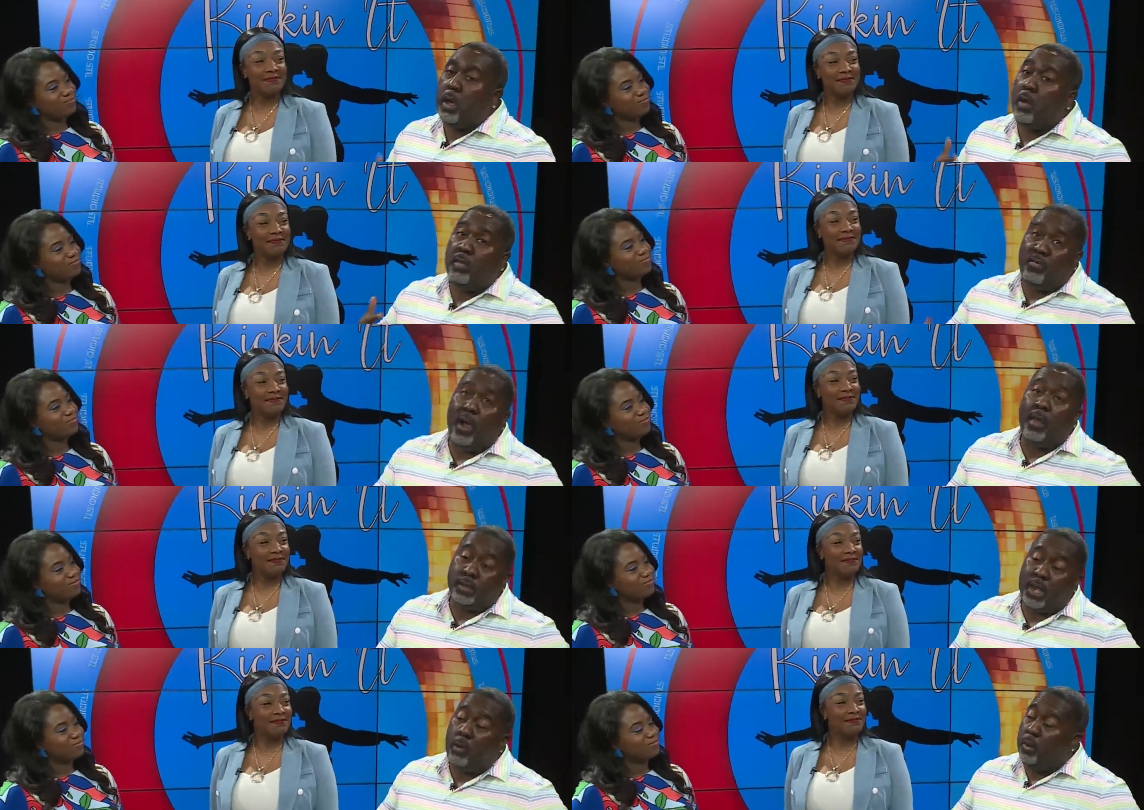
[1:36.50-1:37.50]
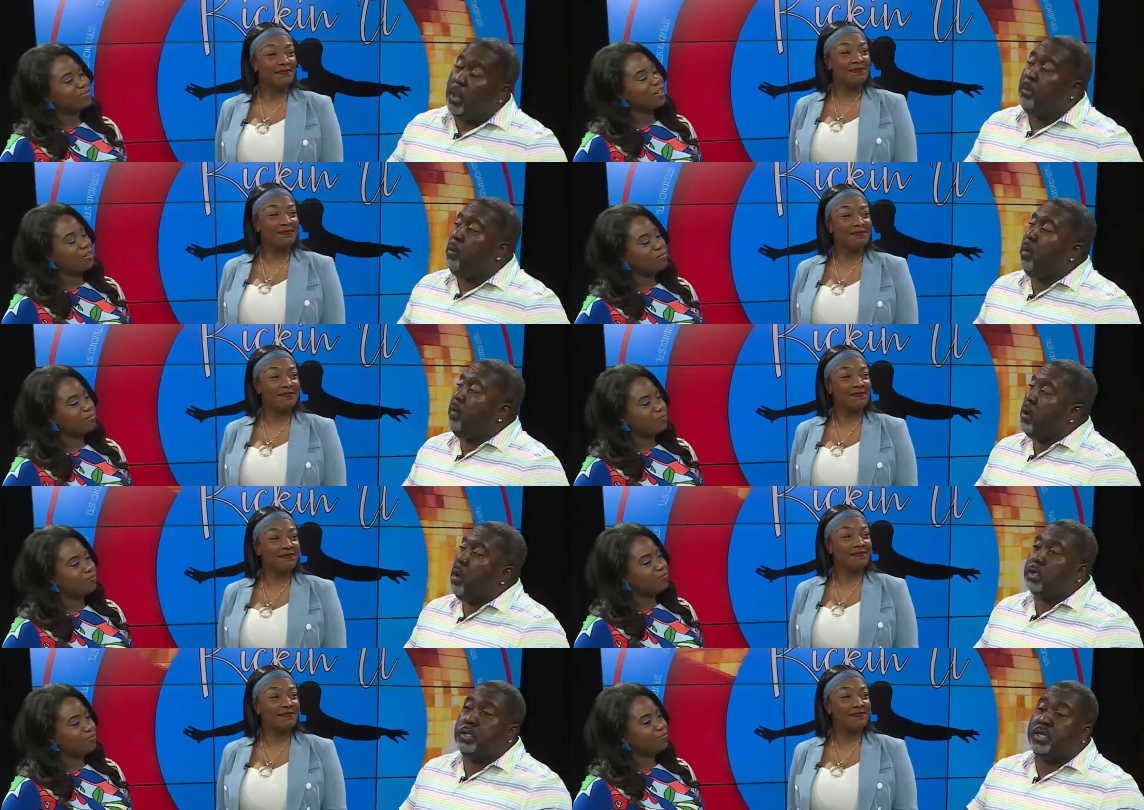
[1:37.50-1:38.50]
Speaker 1: to all the fathers how really important they are
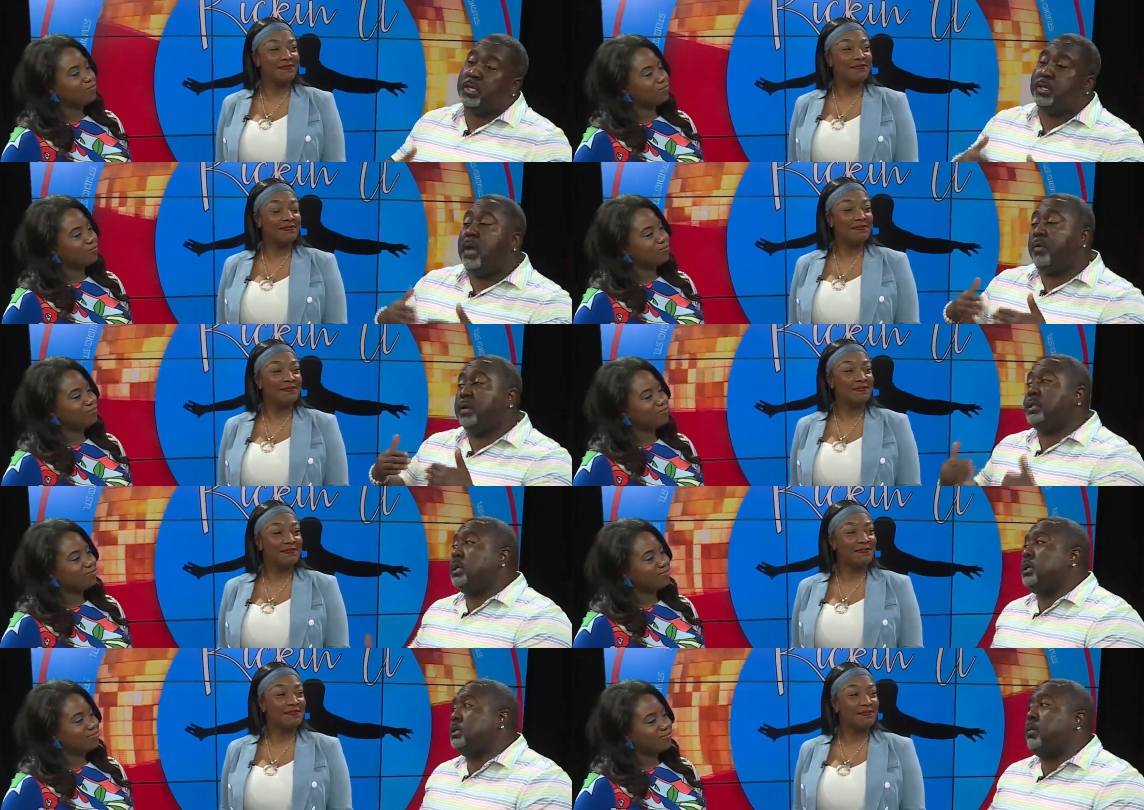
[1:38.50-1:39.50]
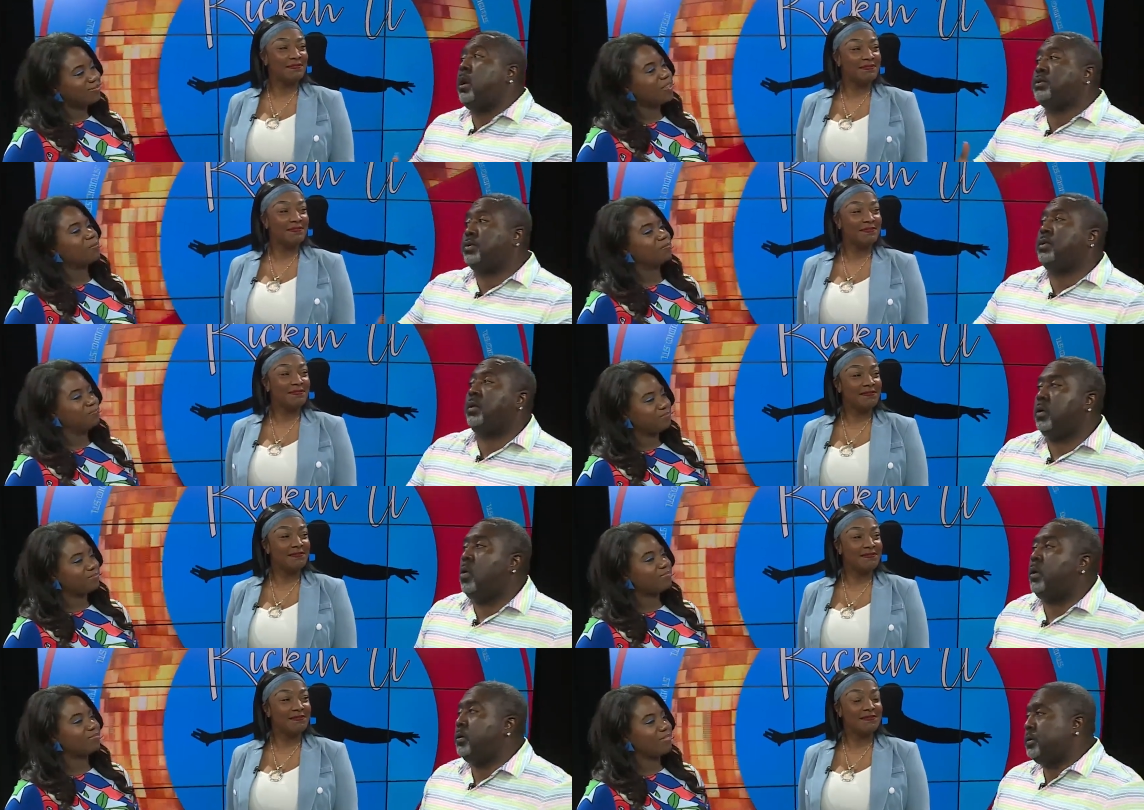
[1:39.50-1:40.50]
to just not their sons, but also to their
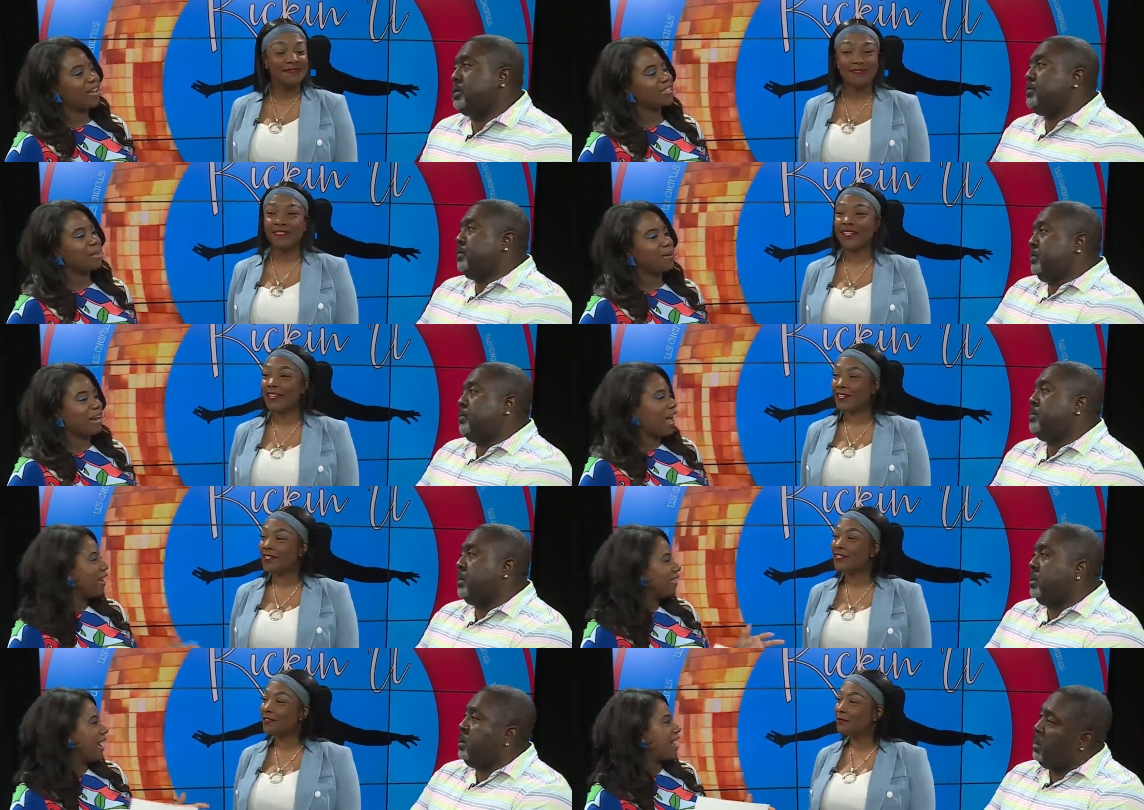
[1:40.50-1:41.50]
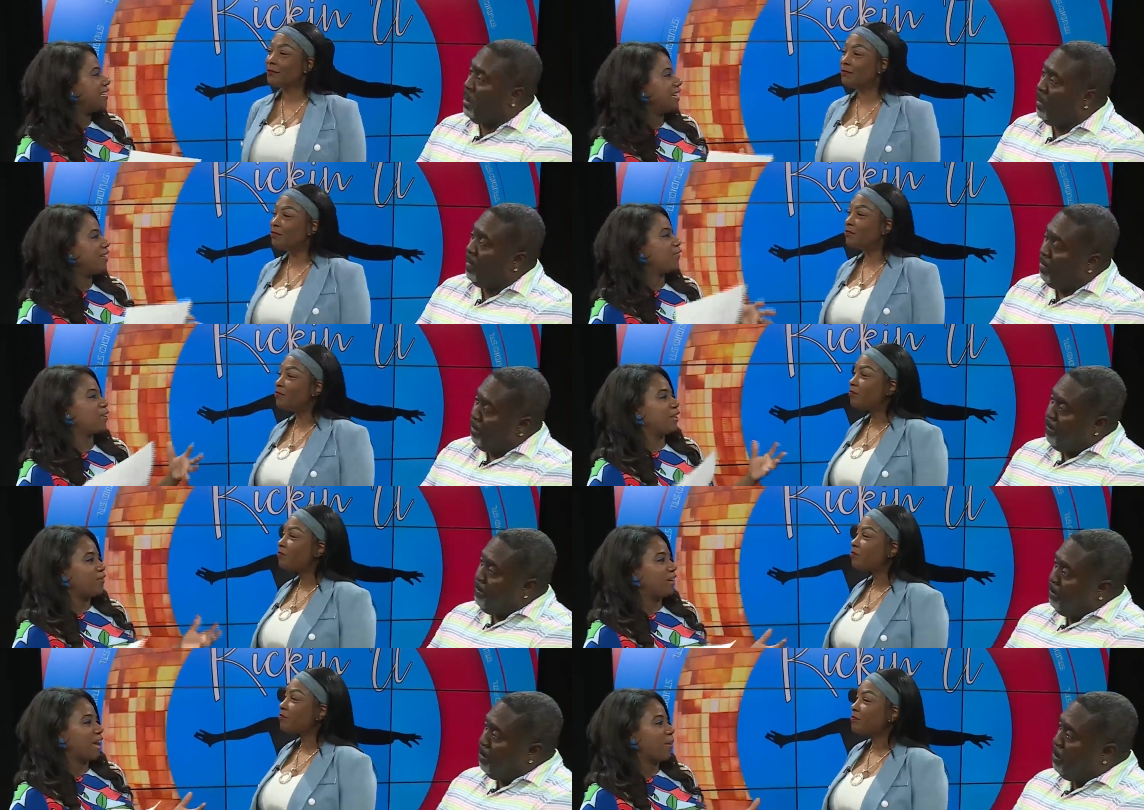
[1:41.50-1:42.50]
daughters. Nice.
Speaker 2: I mean, and how did the idea for the
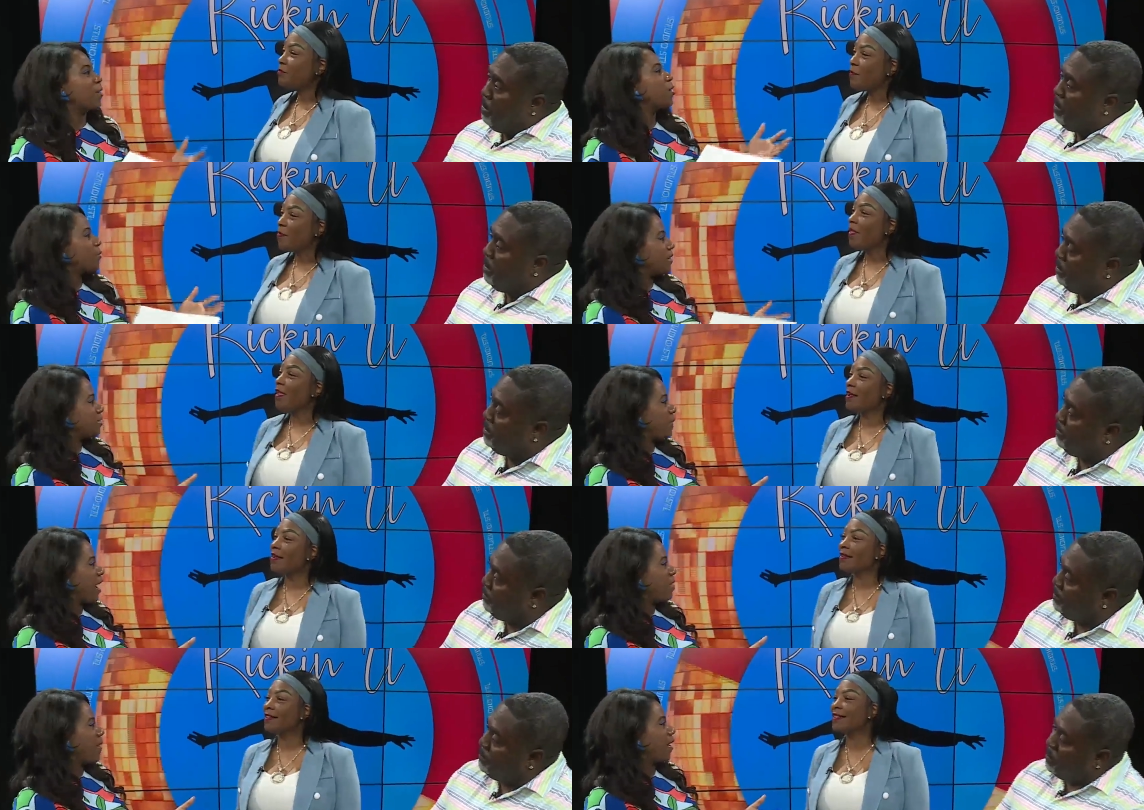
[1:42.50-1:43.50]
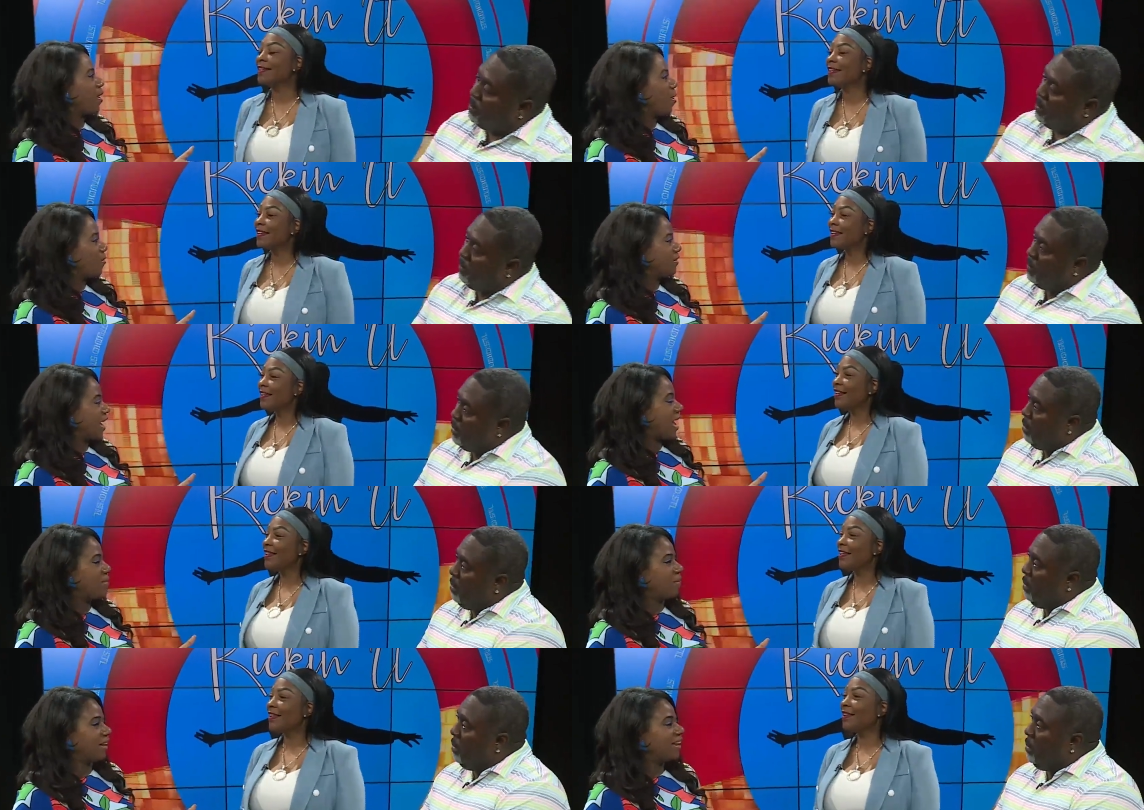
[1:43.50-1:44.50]
event come? I know you were inspired by your own dad,
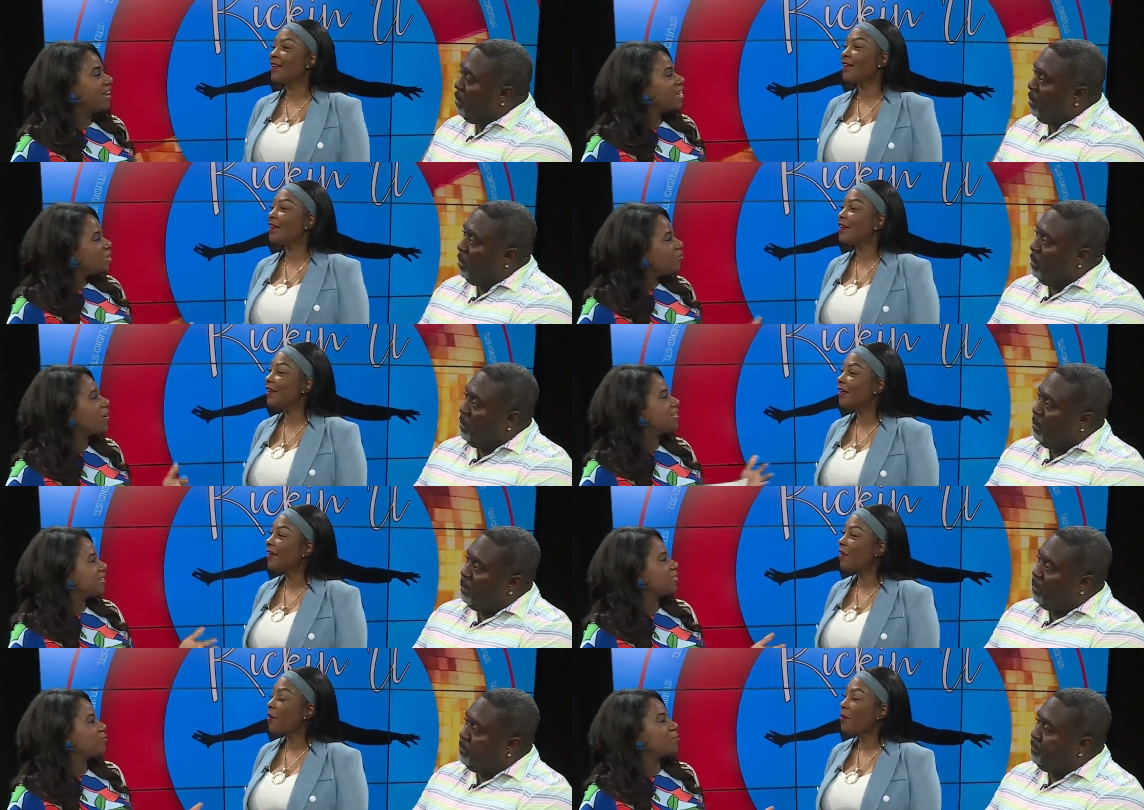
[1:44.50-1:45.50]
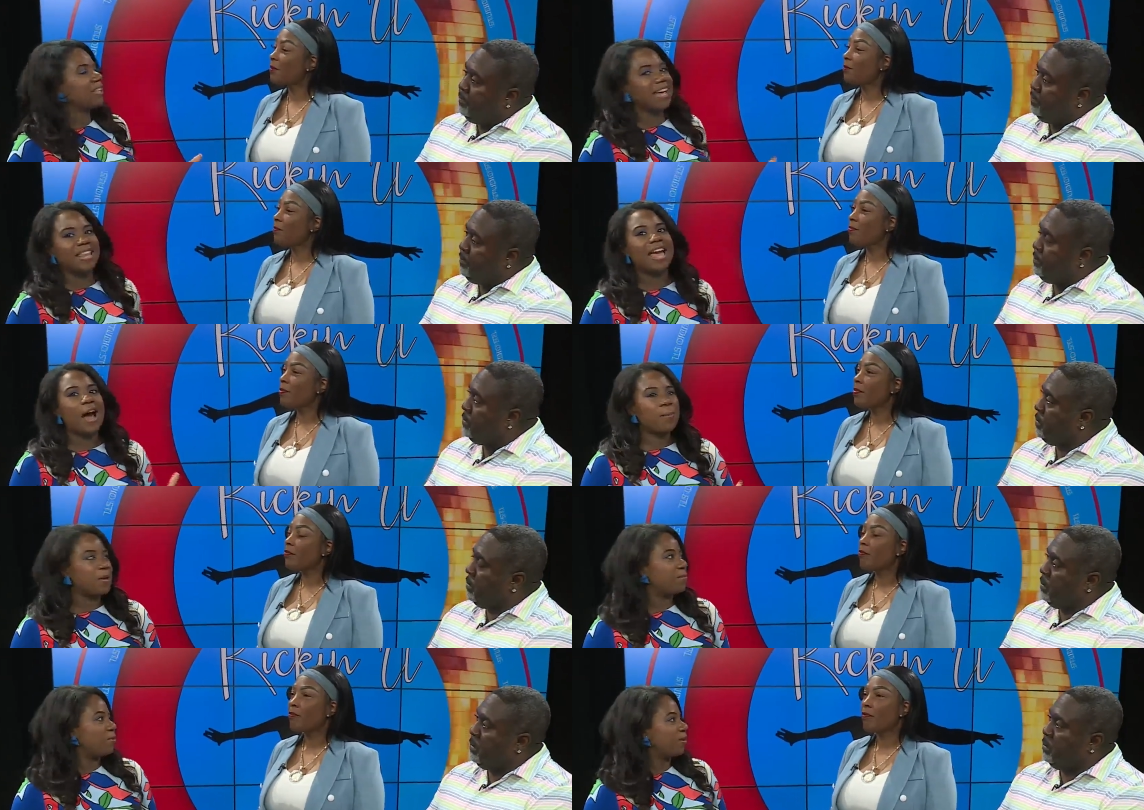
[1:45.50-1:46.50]
but you wanted to just really allow
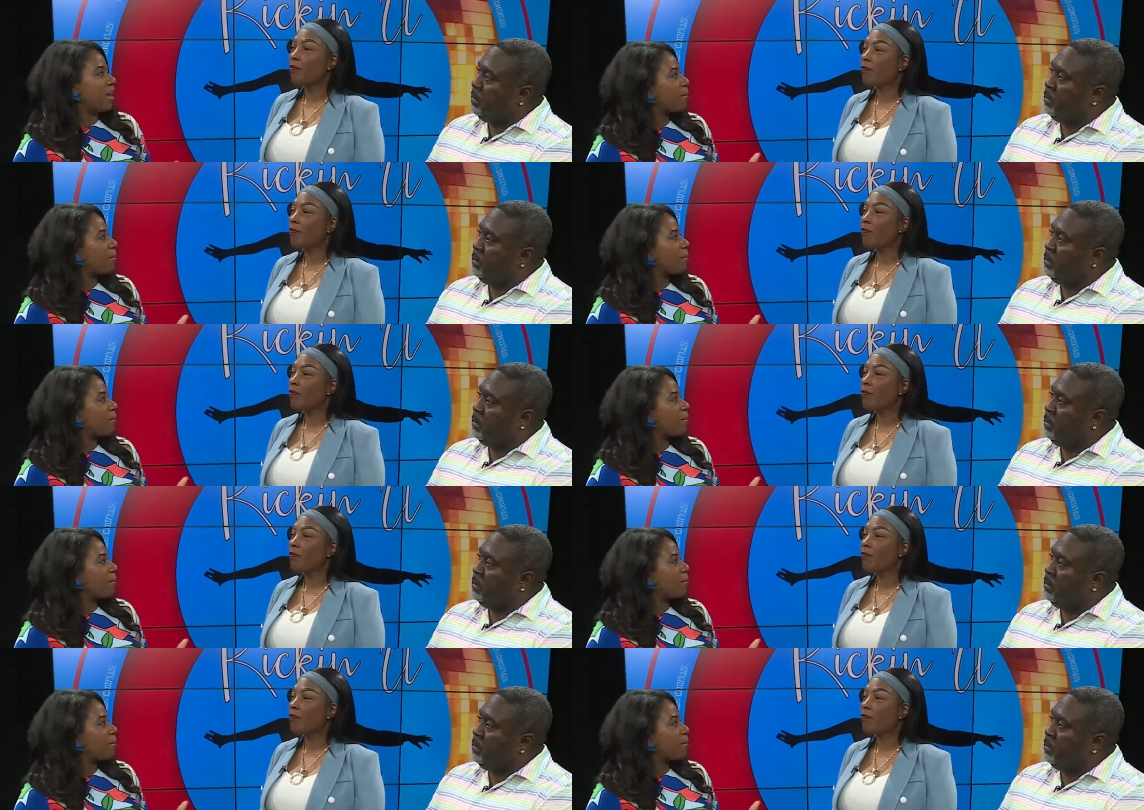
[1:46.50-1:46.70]
people an